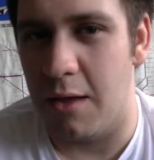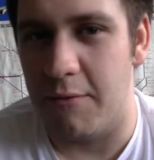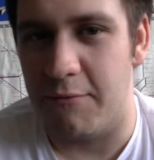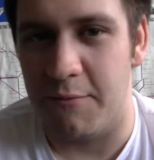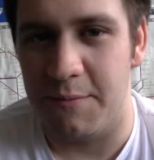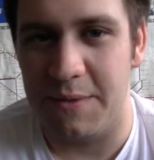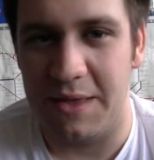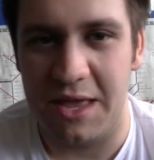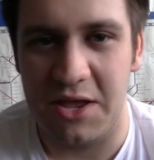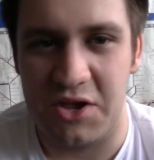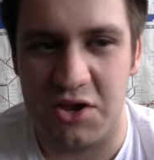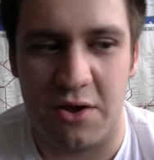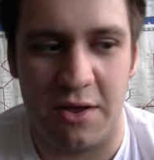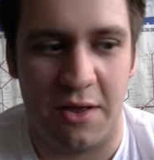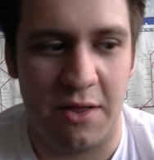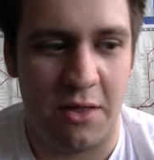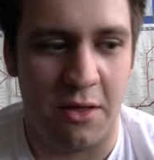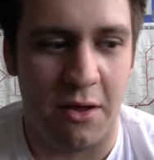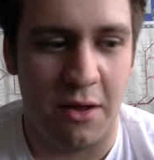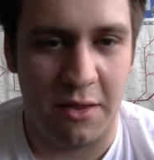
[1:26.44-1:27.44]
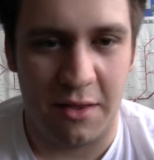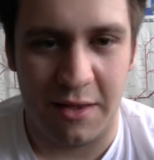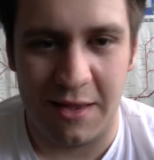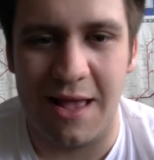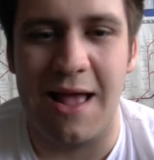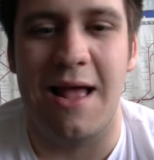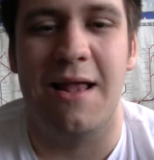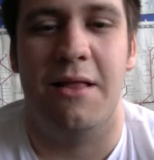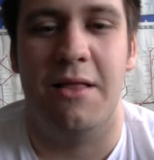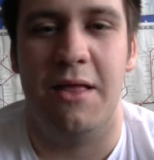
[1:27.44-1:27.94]
from Hitchhiker's Guide to the
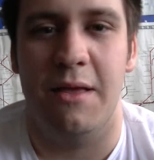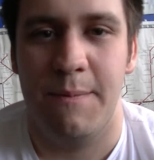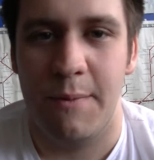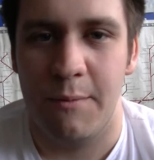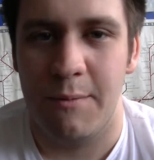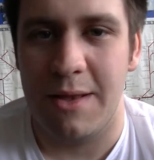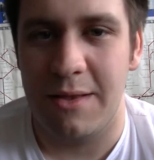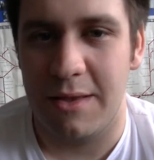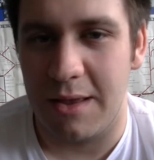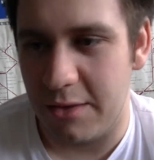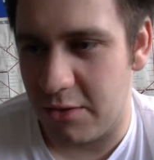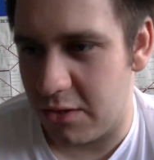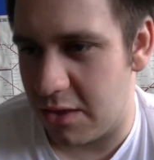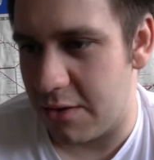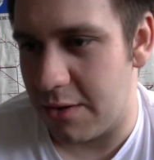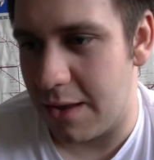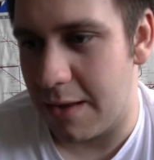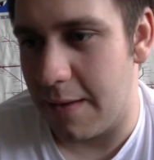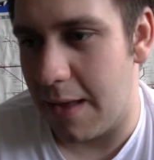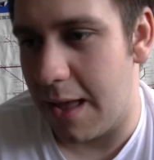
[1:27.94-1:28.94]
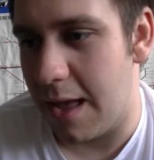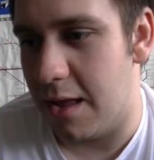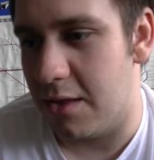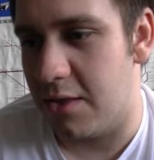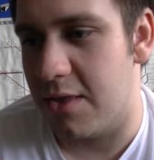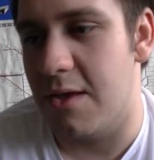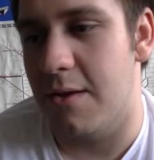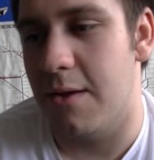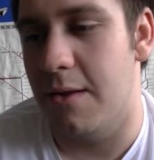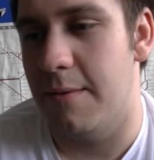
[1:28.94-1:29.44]
Galaxy, but when they
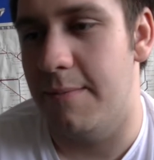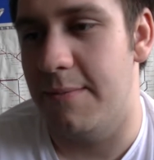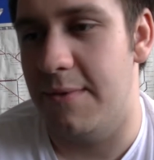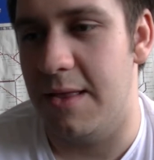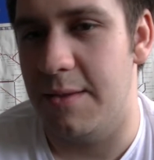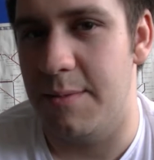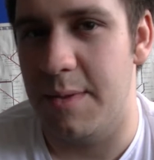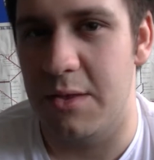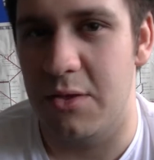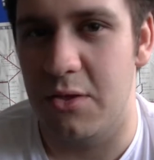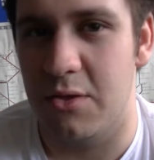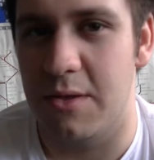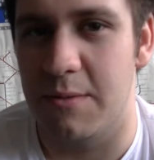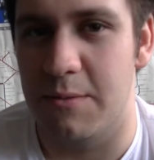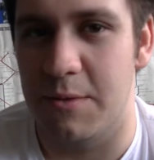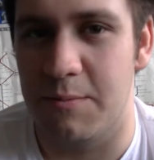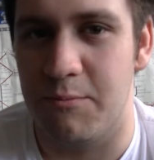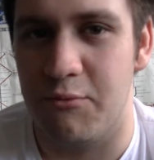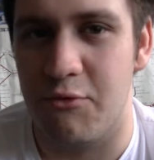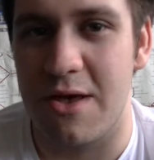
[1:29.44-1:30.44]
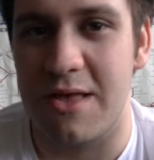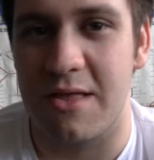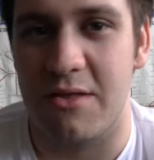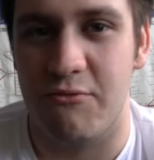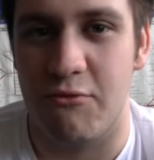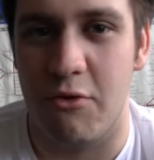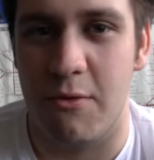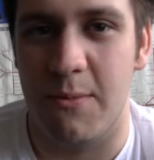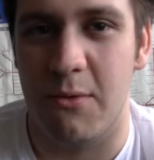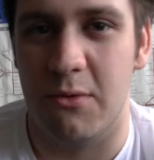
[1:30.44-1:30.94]
turned him into the
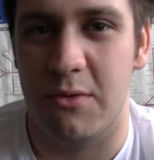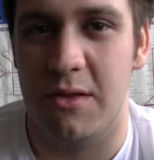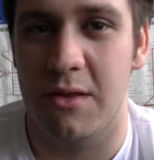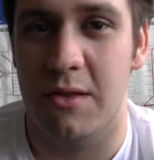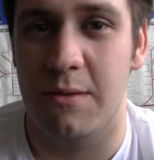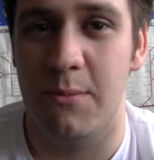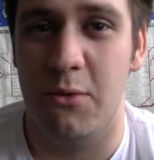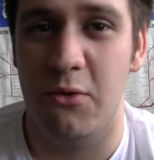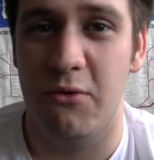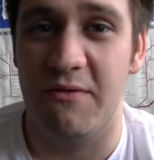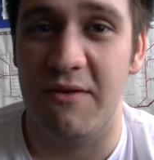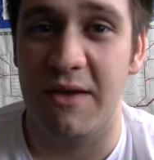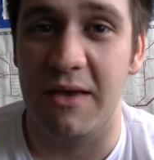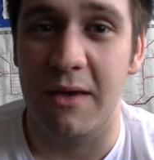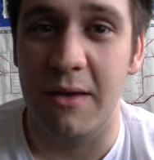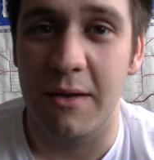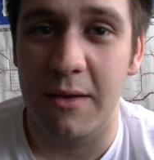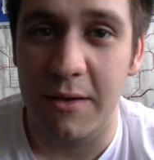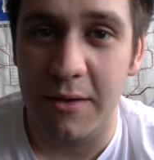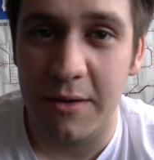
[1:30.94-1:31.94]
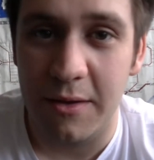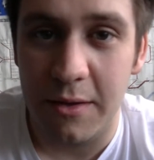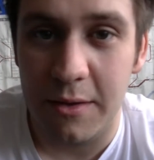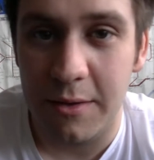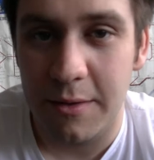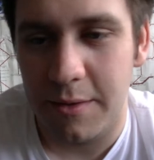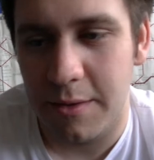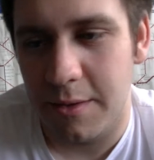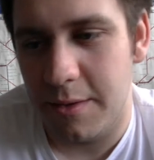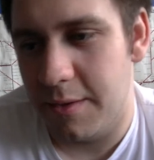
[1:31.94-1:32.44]
depressed robot in the movie.
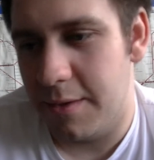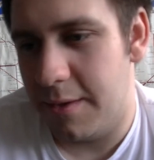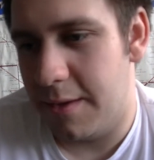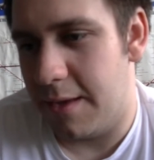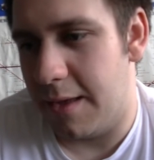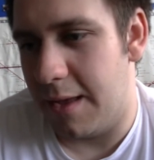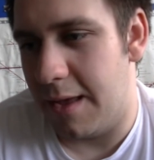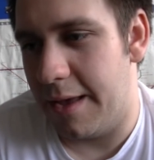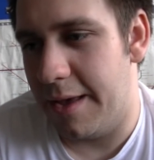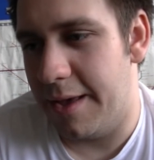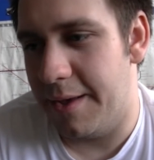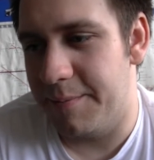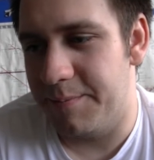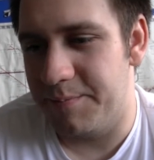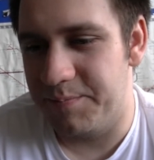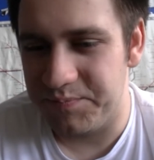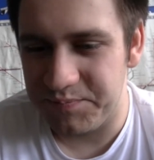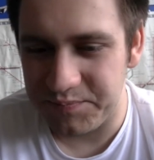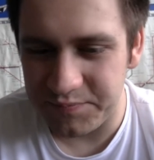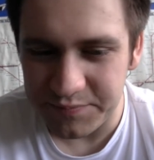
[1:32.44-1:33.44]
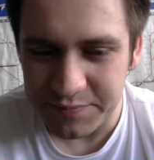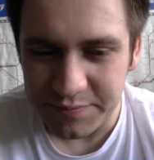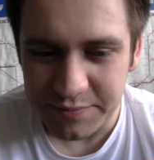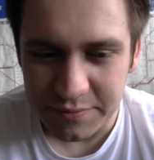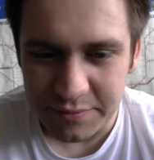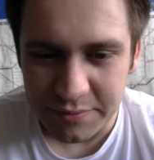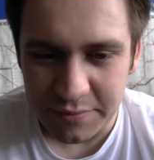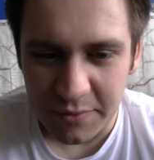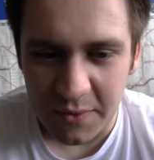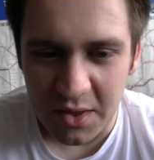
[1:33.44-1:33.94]
So
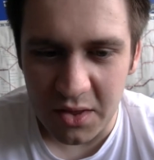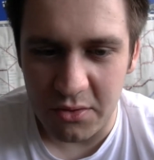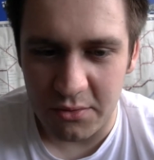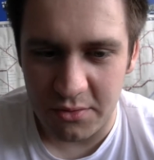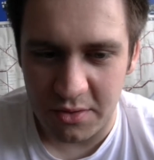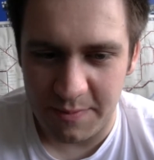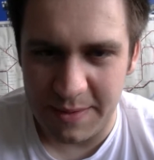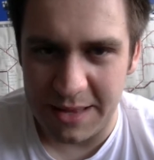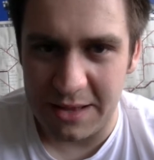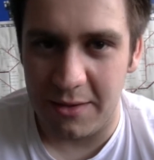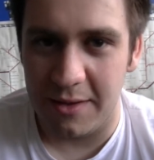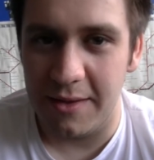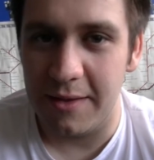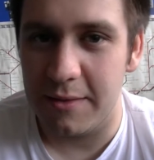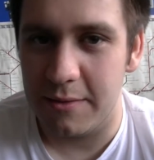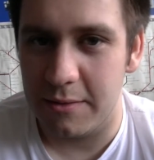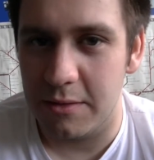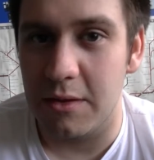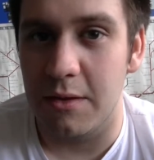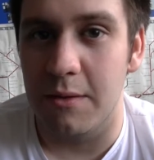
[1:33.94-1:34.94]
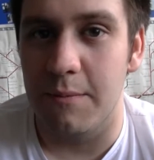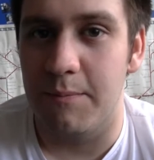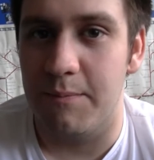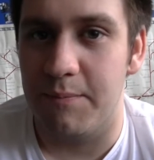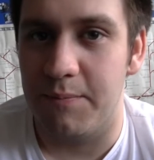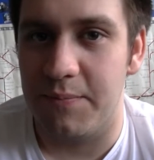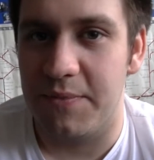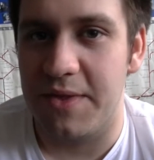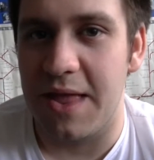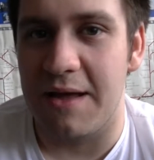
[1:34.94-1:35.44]
he's a bit like
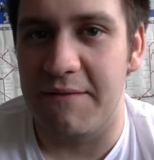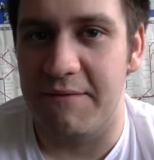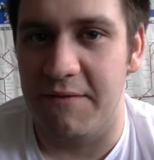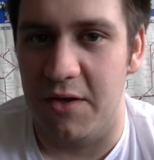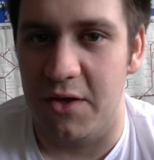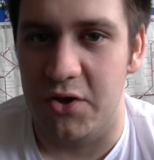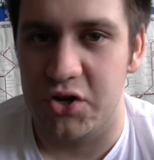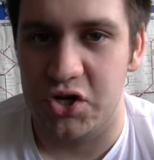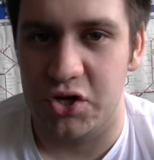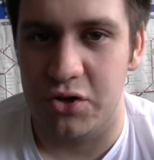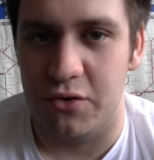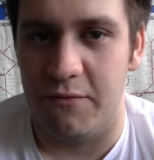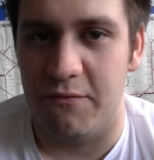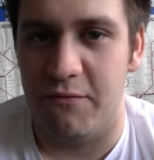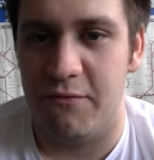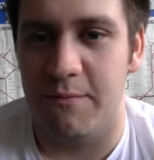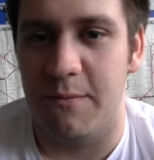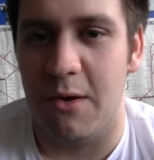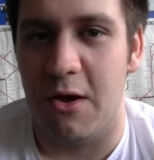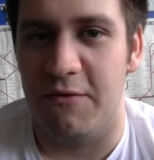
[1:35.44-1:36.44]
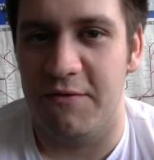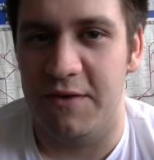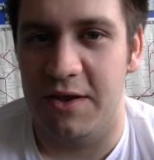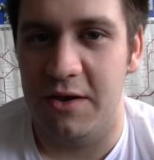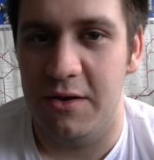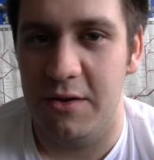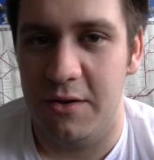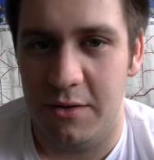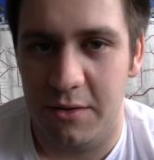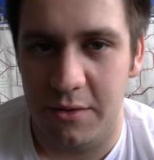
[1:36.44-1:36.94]
that version of
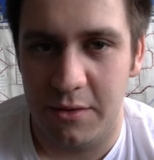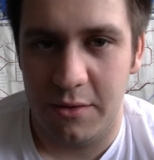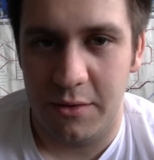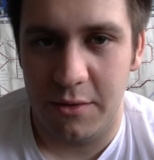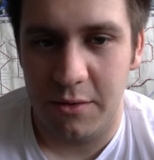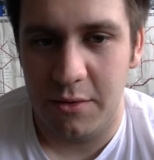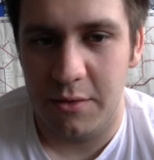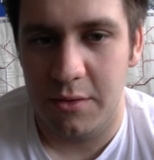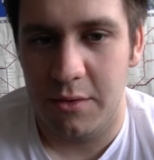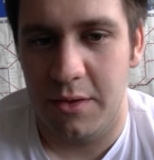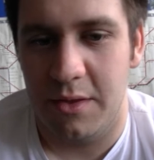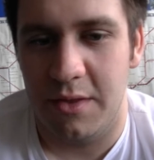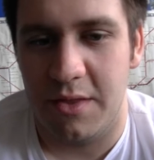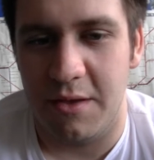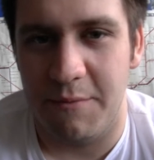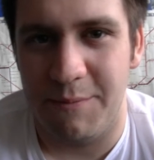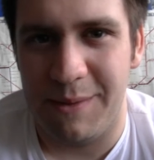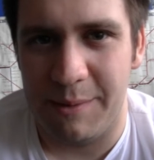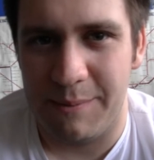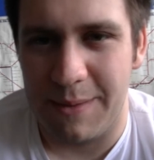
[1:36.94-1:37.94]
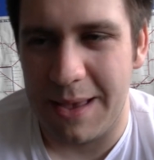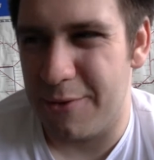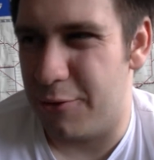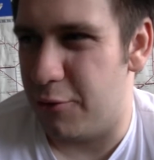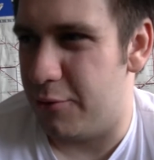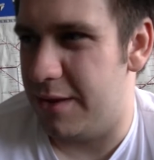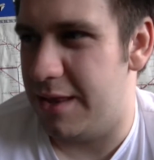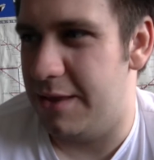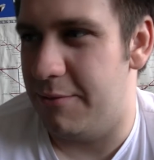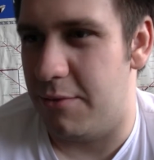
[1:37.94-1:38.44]
Marvin. Instead of being
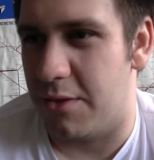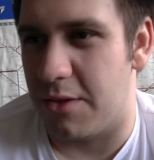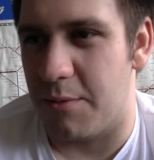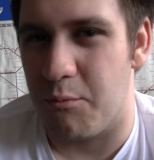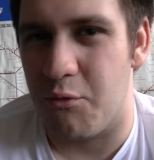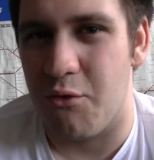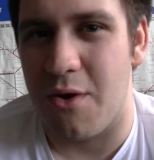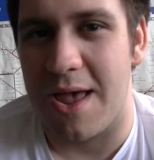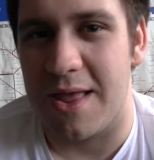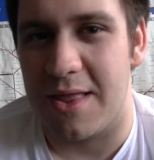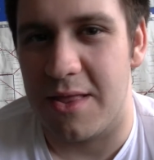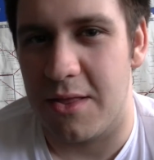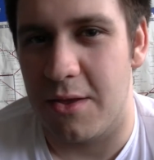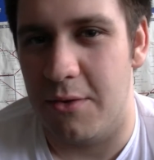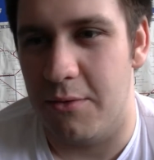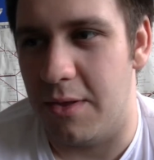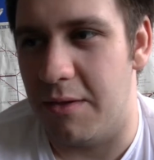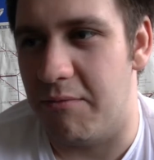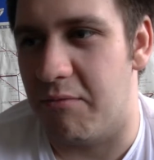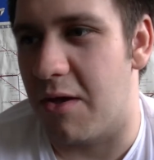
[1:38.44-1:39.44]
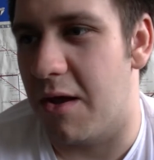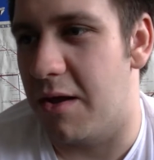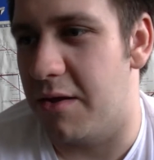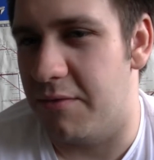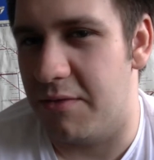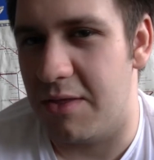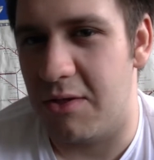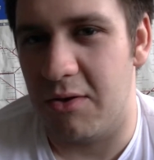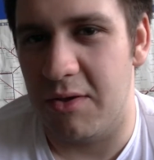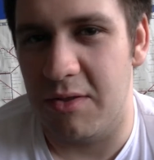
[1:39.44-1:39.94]
paranoid, he was depressed, so they've kind
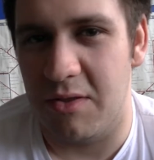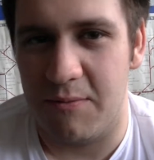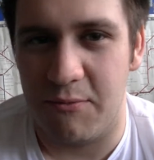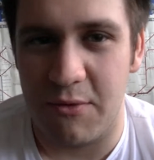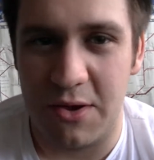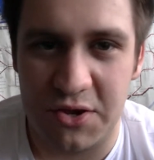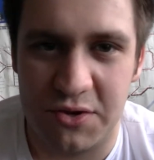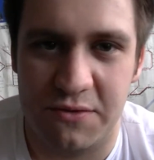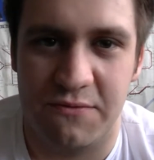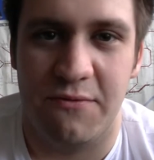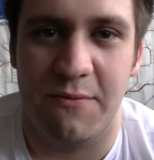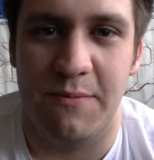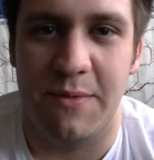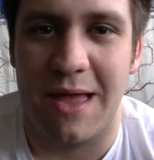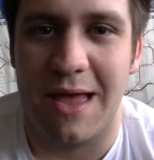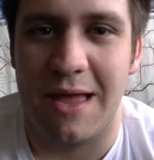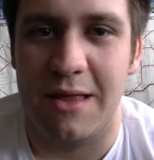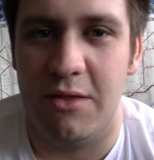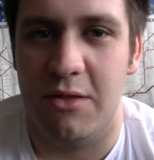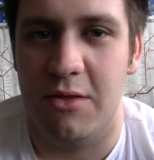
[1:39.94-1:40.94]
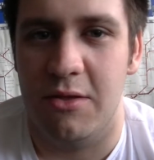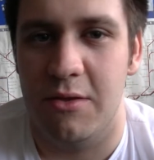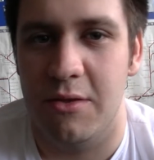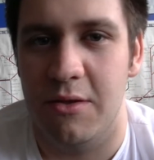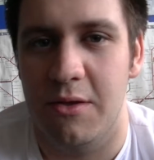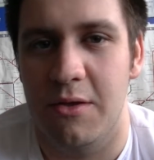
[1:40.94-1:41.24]
of took inspiration from that.